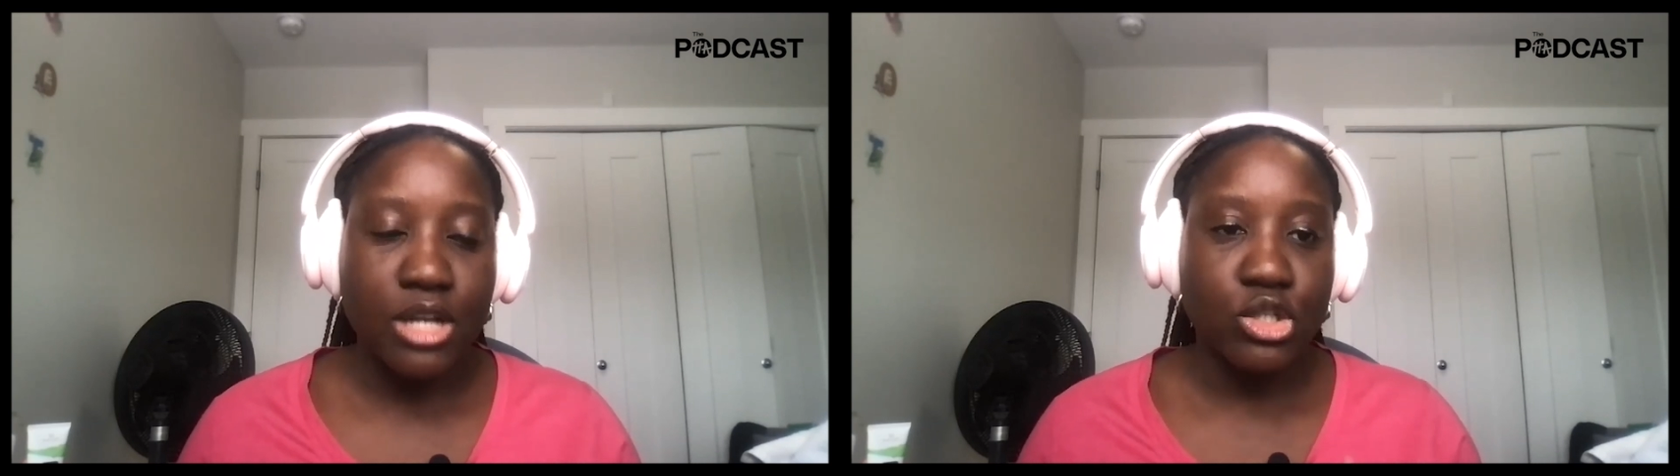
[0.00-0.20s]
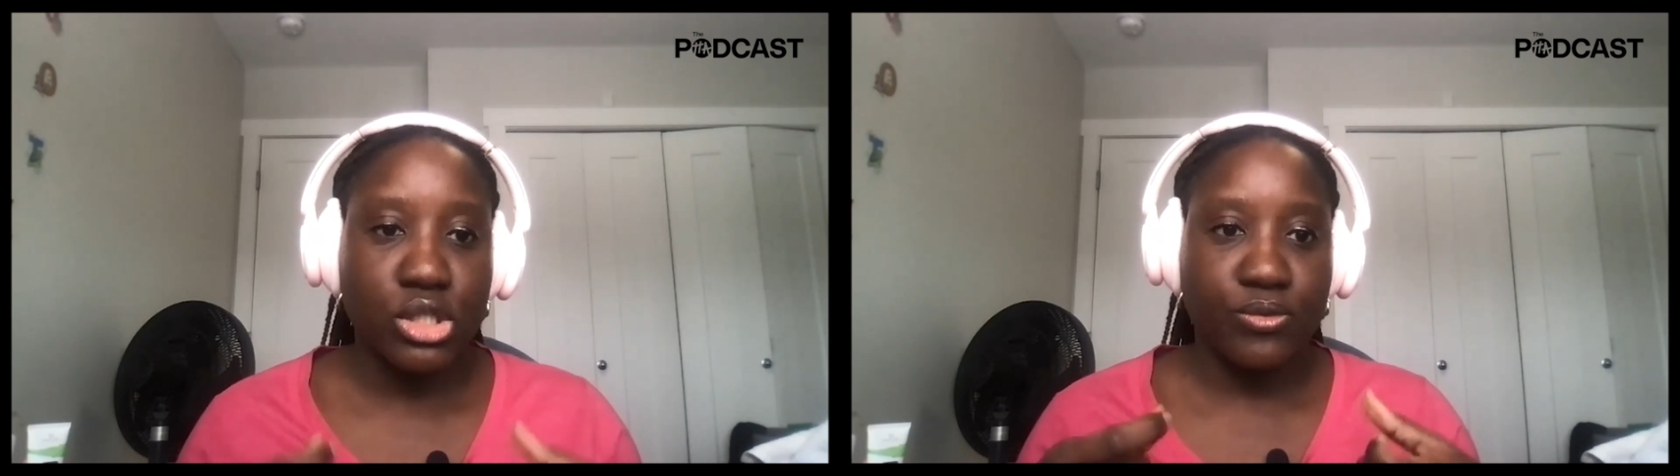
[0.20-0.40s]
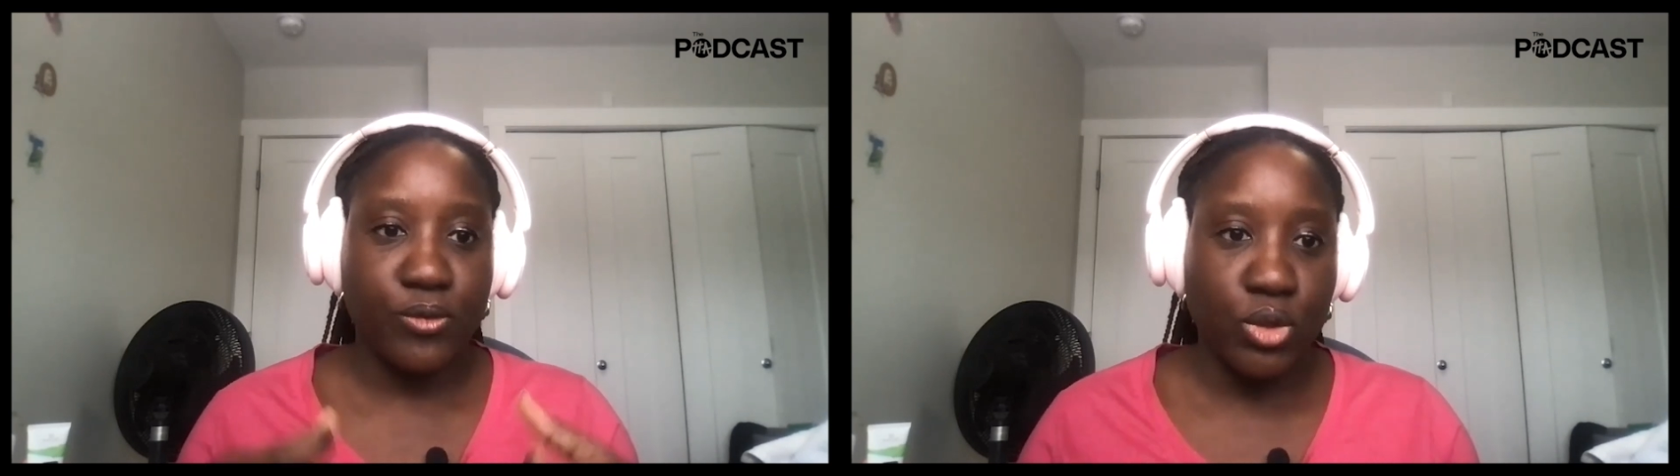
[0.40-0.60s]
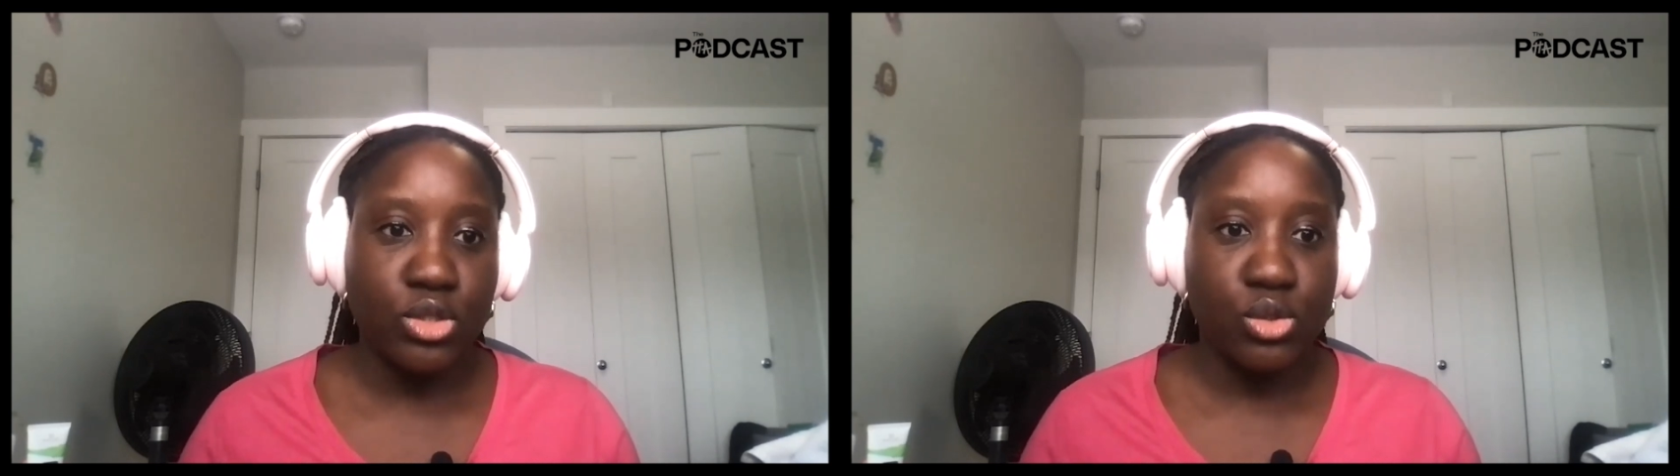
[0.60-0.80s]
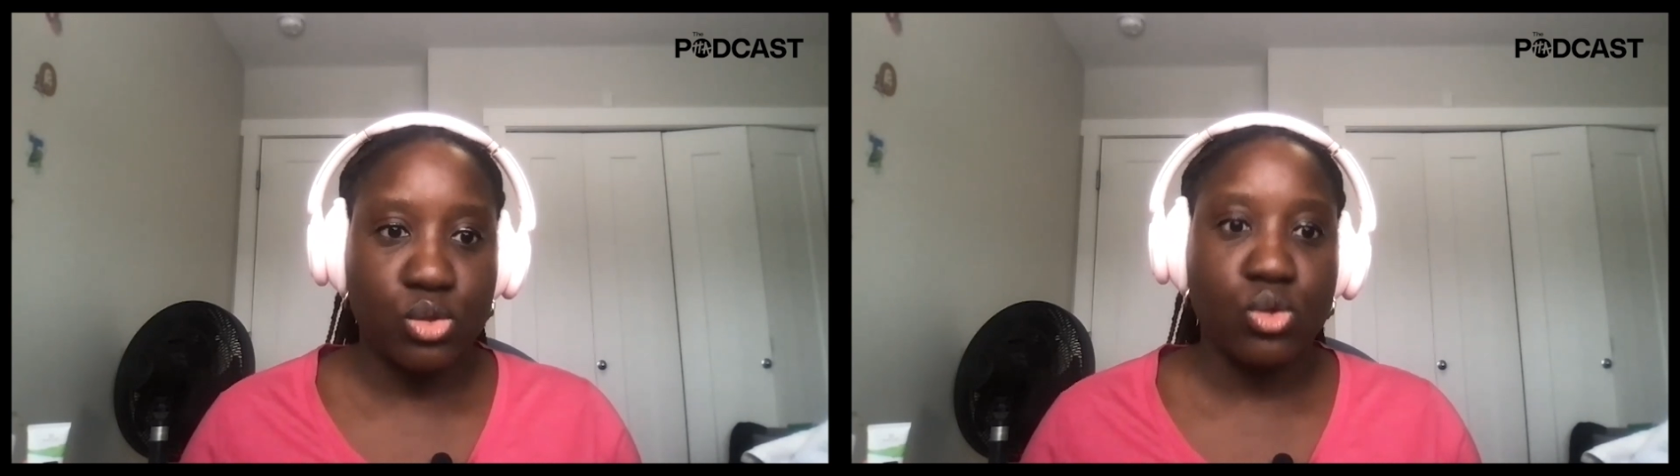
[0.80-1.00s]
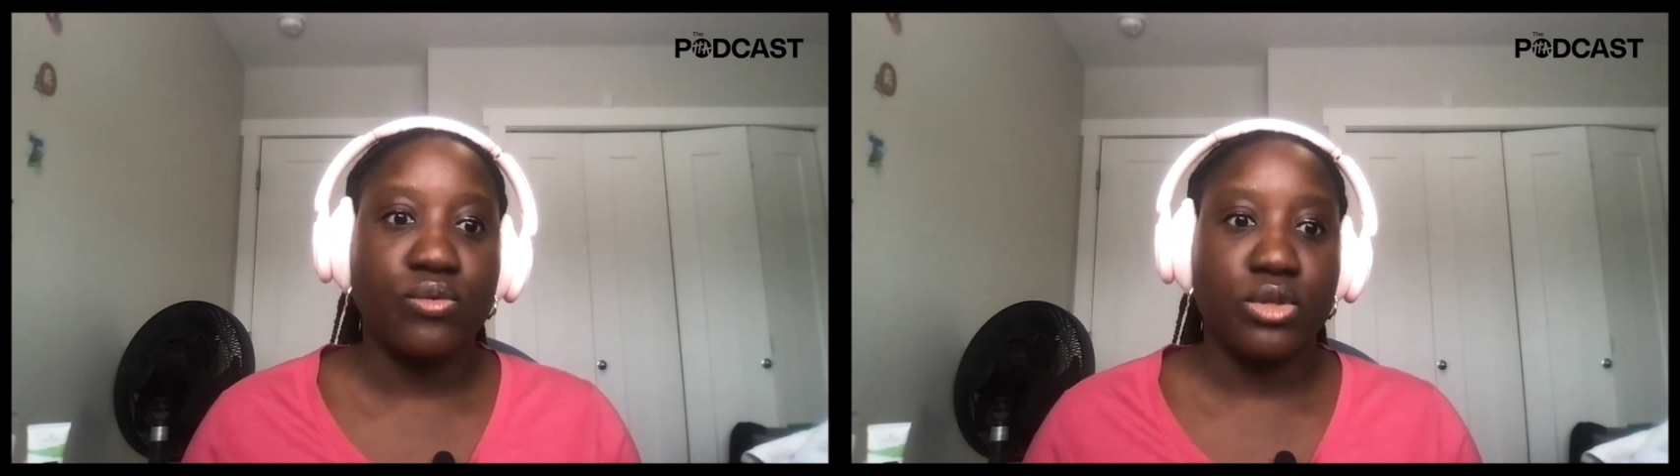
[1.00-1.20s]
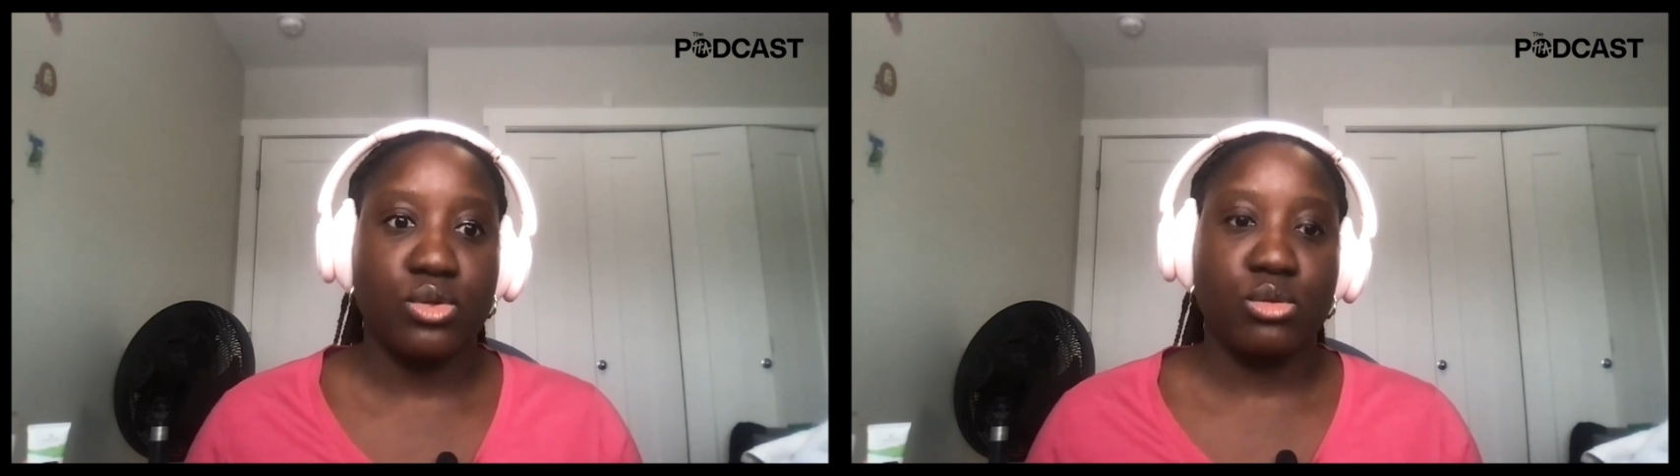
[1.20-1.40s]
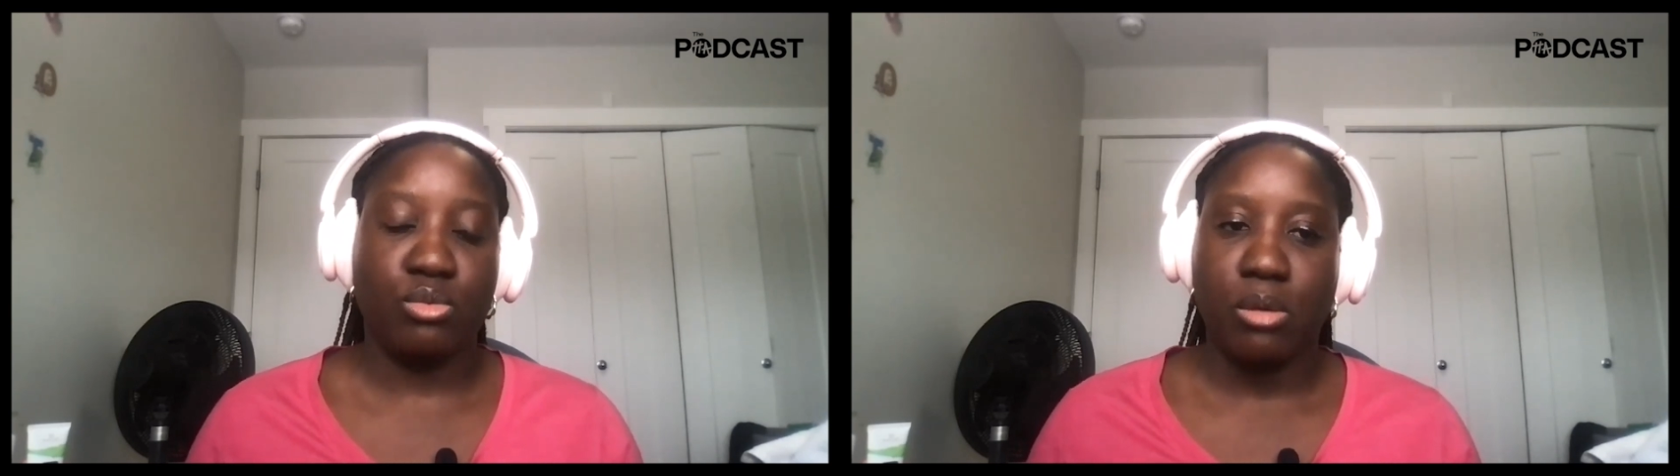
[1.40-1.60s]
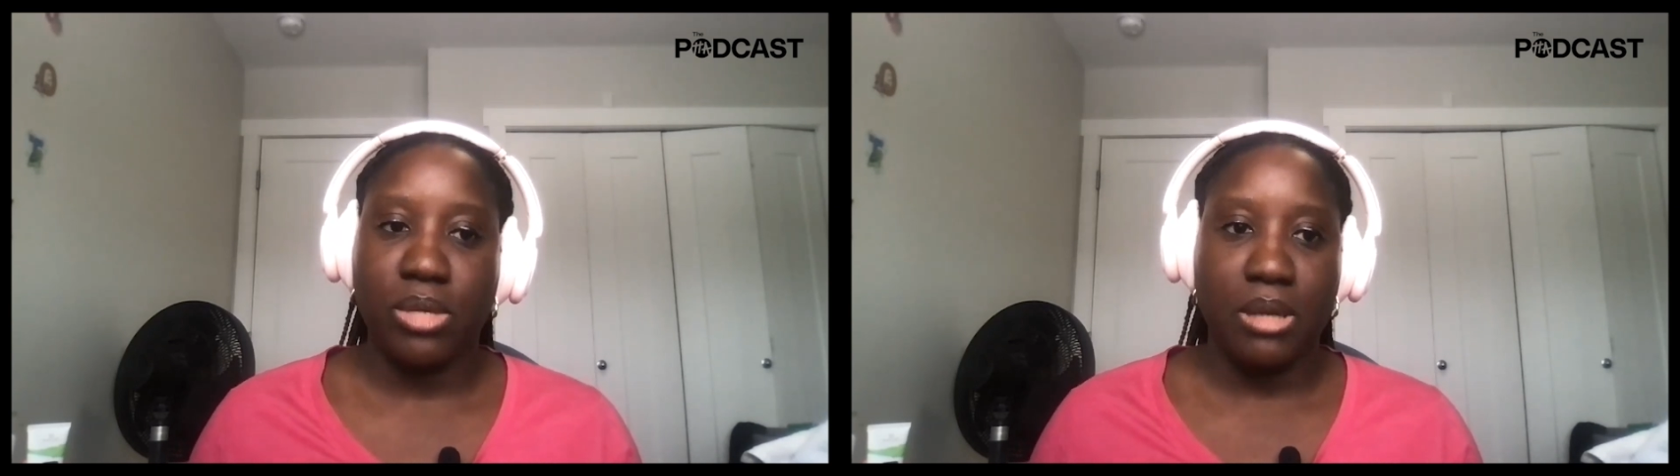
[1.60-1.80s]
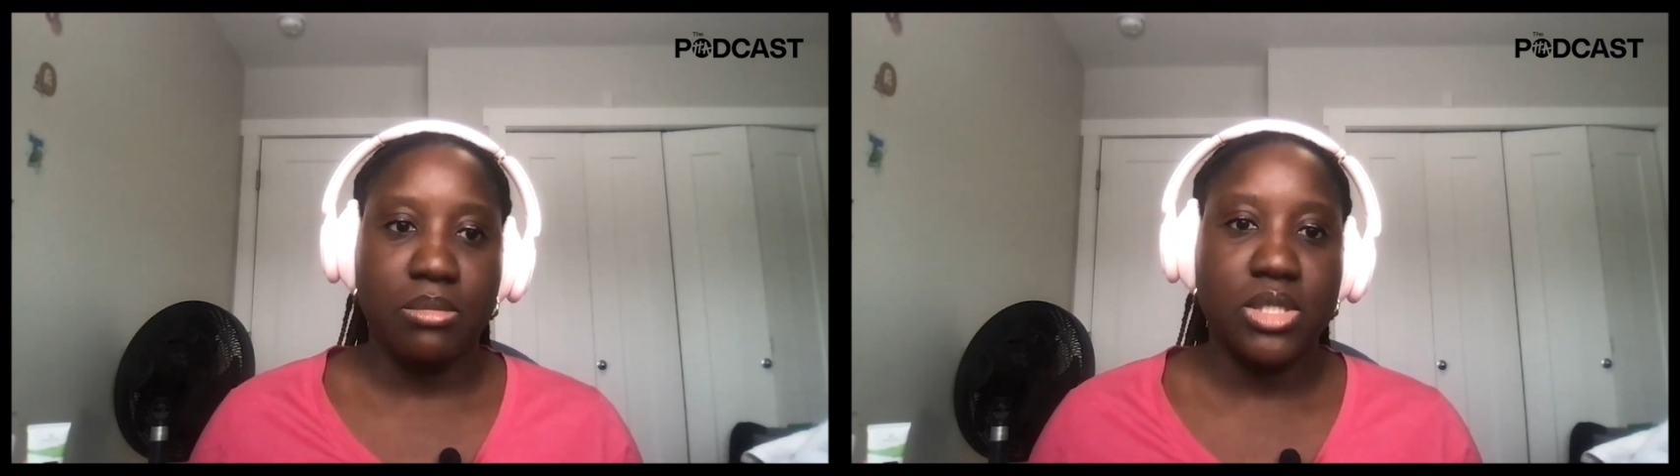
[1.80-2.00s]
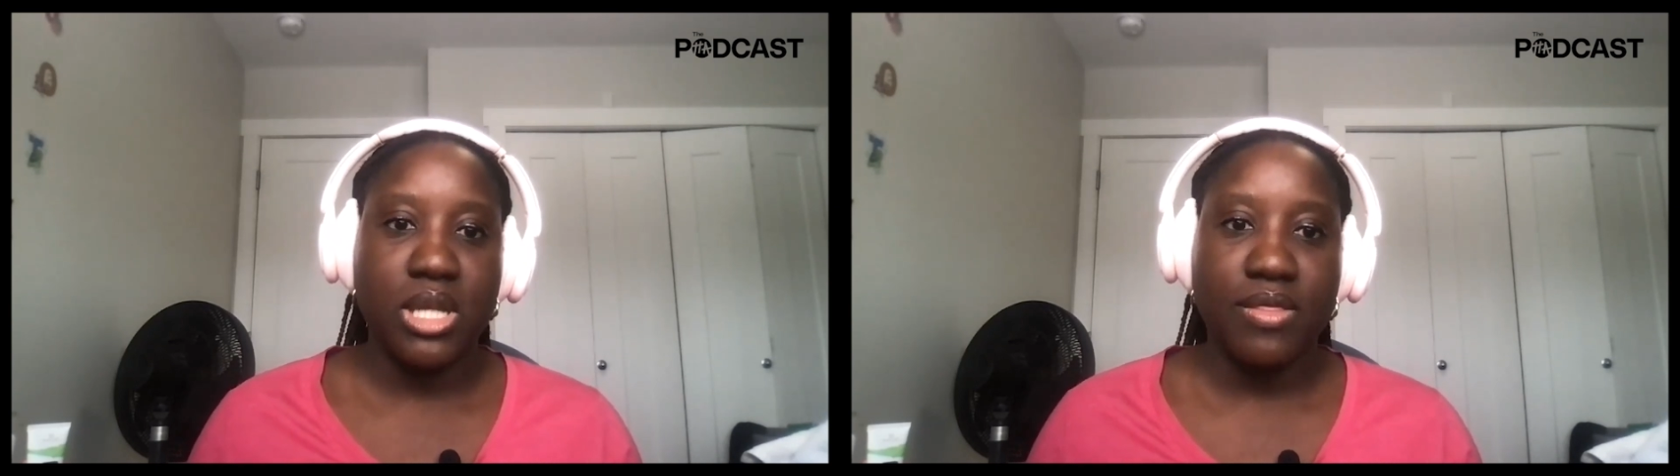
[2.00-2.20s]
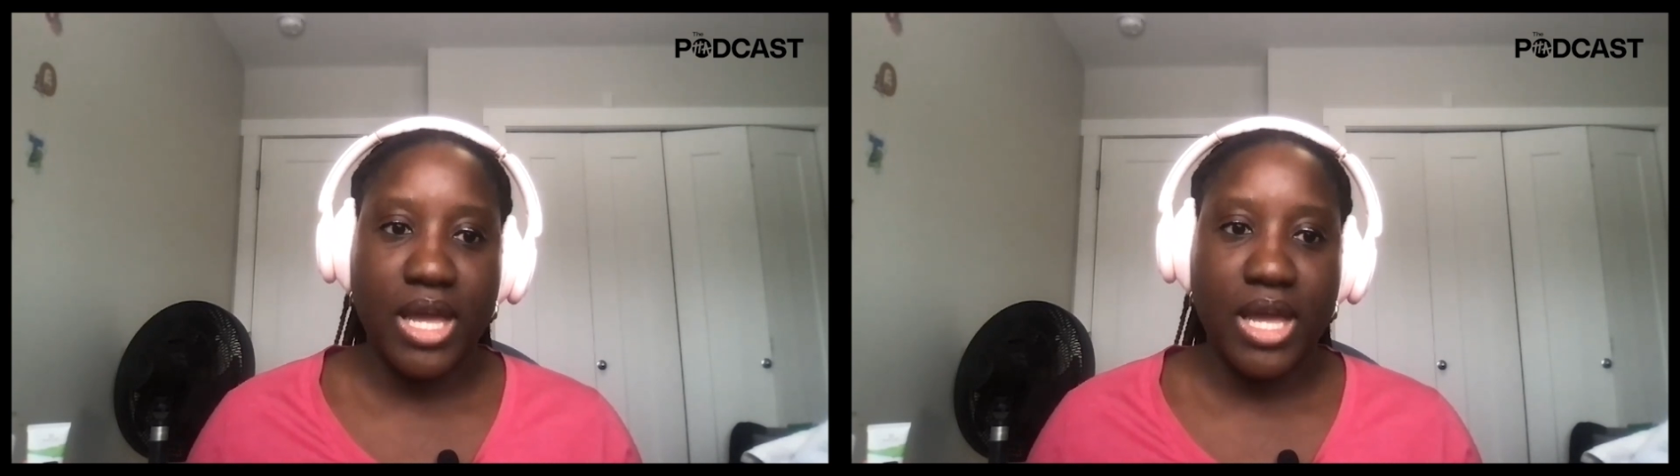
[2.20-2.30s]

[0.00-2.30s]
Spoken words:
and just focused on solving those problems,